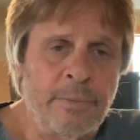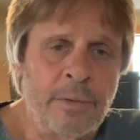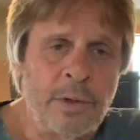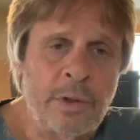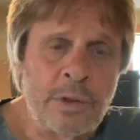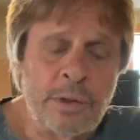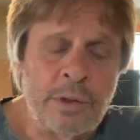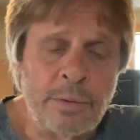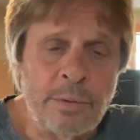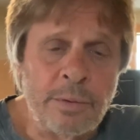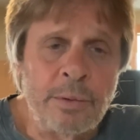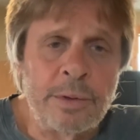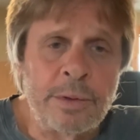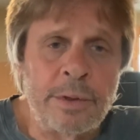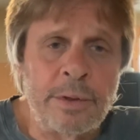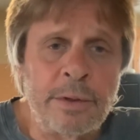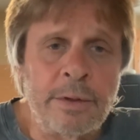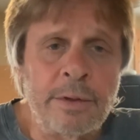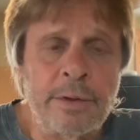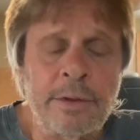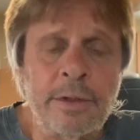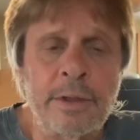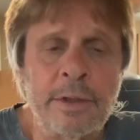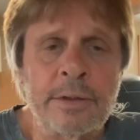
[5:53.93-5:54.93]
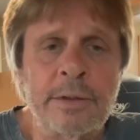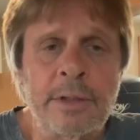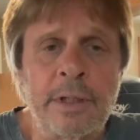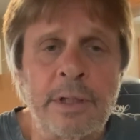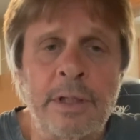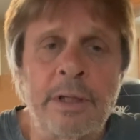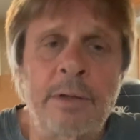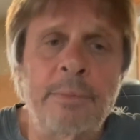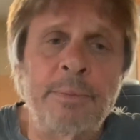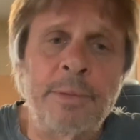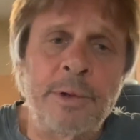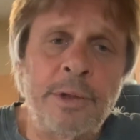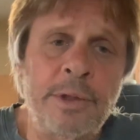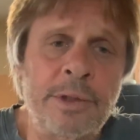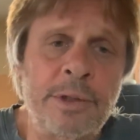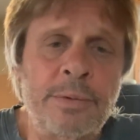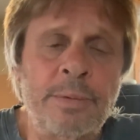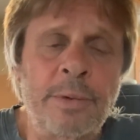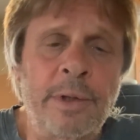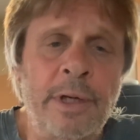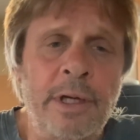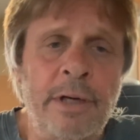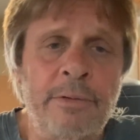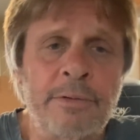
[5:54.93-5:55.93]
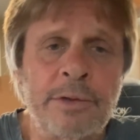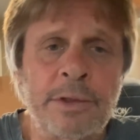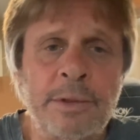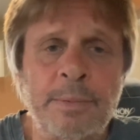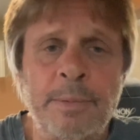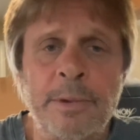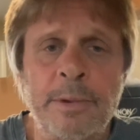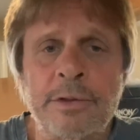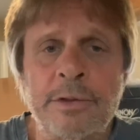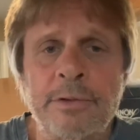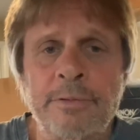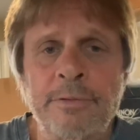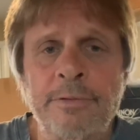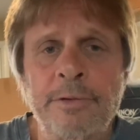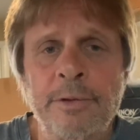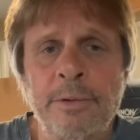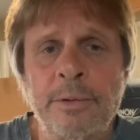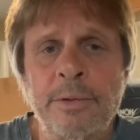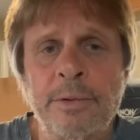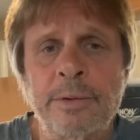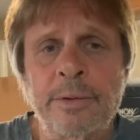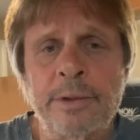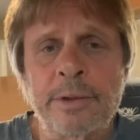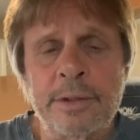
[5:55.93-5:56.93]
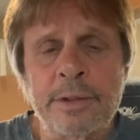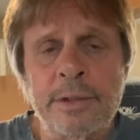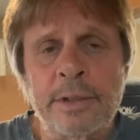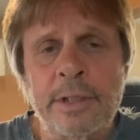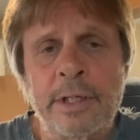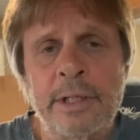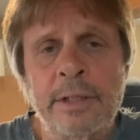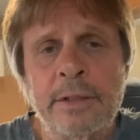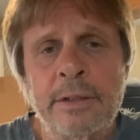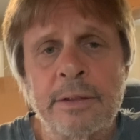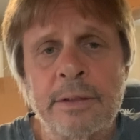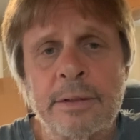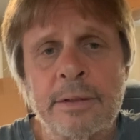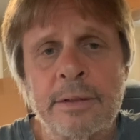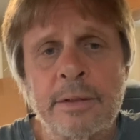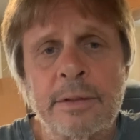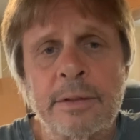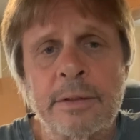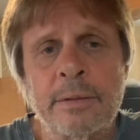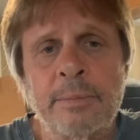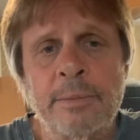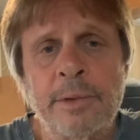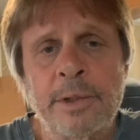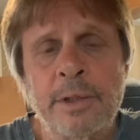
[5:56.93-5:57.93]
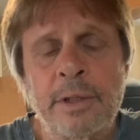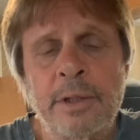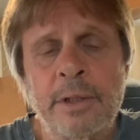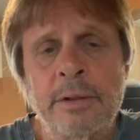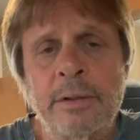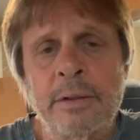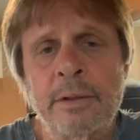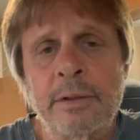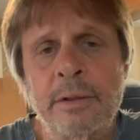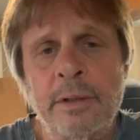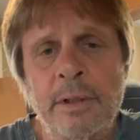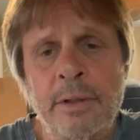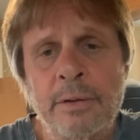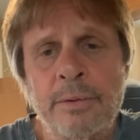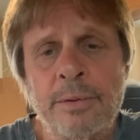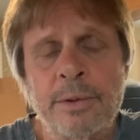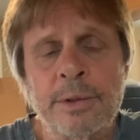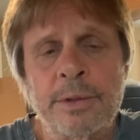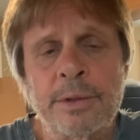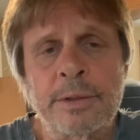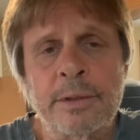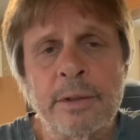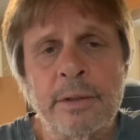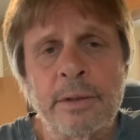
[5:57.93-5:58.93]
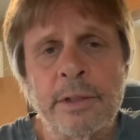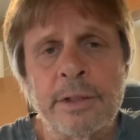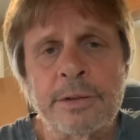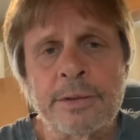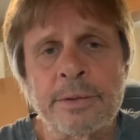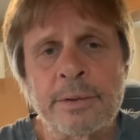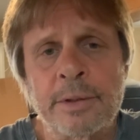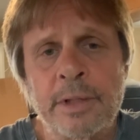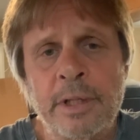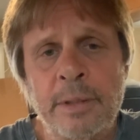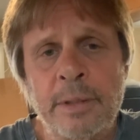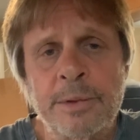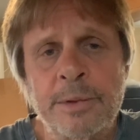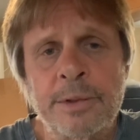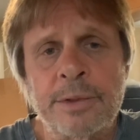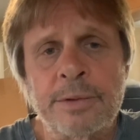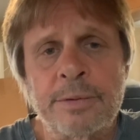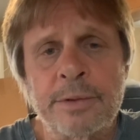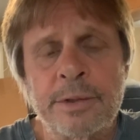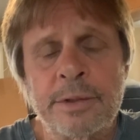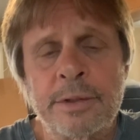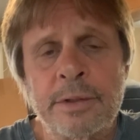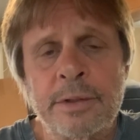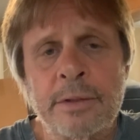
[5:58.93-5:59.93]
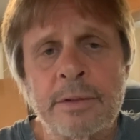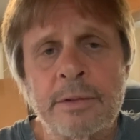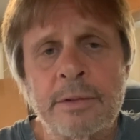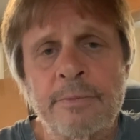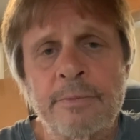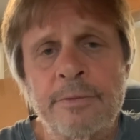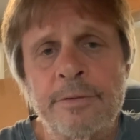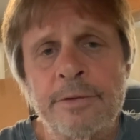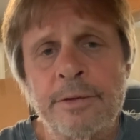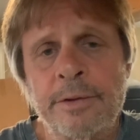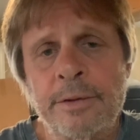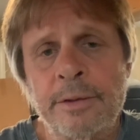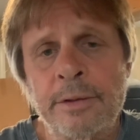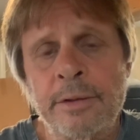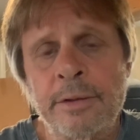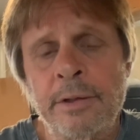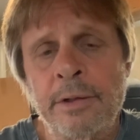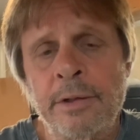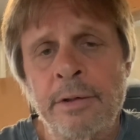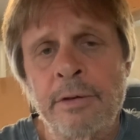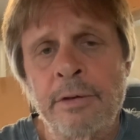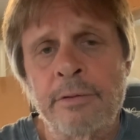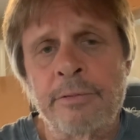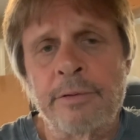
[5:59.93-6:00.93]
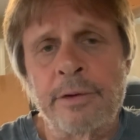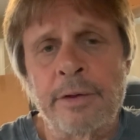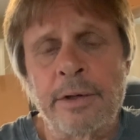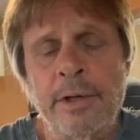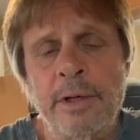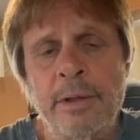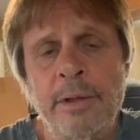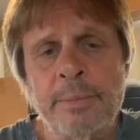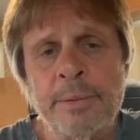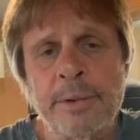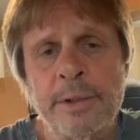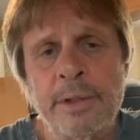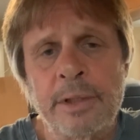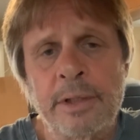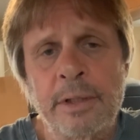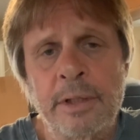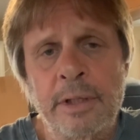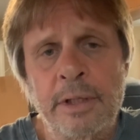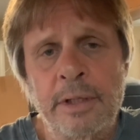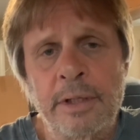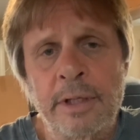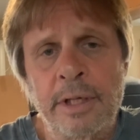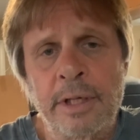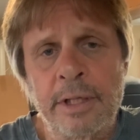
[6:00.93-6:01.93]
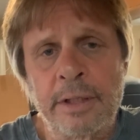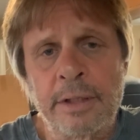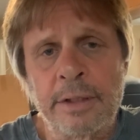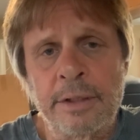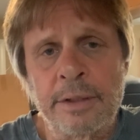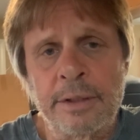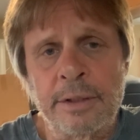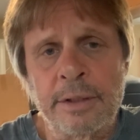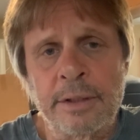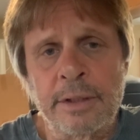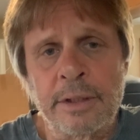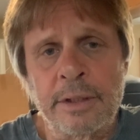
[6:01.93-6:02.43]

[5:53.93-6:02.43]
those are the things, and then plus we have a special filter inside the system, and then of course the electrochemistry system for helping and aiding in the